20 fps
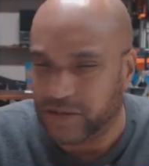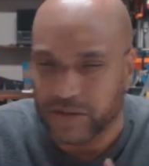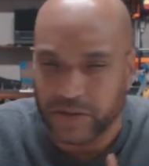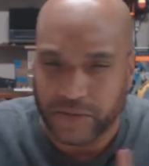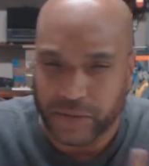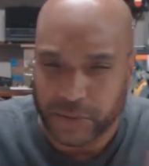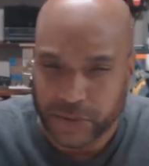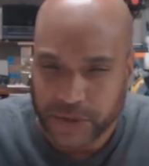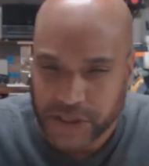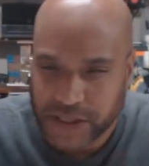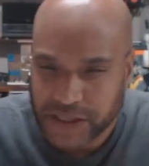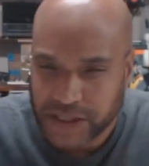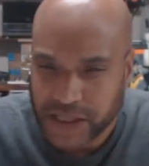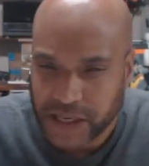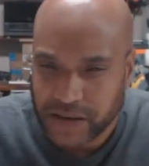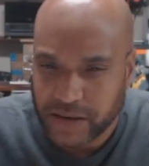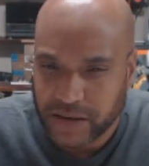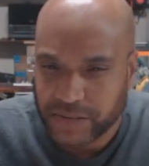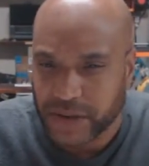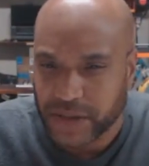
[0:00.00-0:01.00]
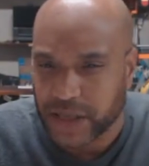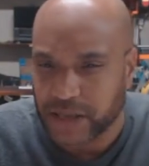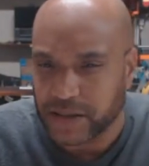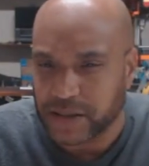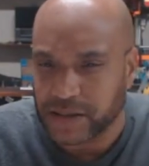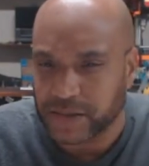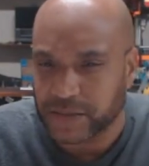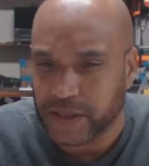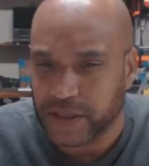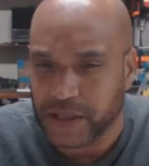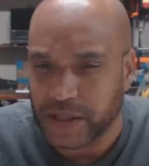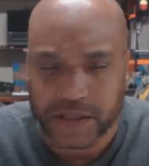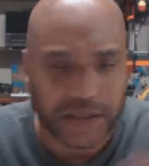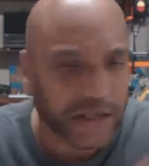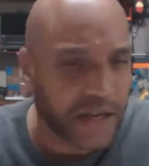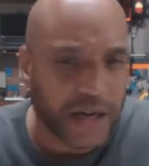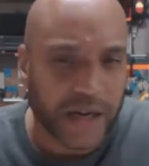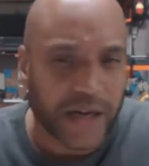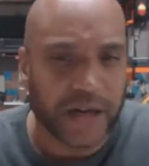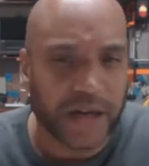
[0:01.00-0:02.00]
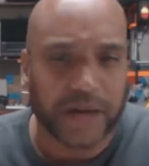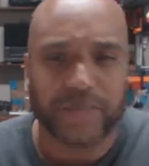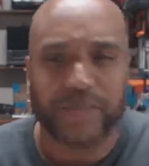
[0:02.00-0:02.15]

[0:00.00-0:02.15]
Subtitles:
I don't know if it was a sign-off line or something else.